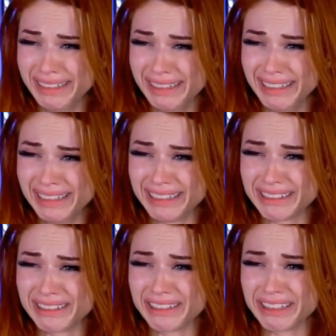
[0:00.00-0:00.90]
I
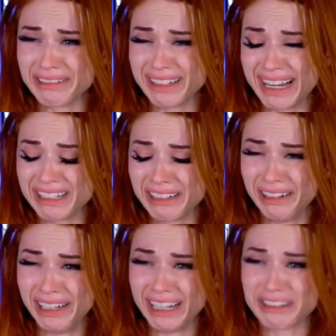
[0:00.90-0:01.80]

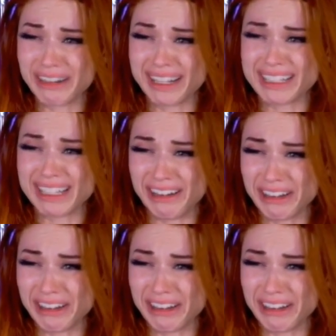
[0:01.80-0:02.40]
tried to tell you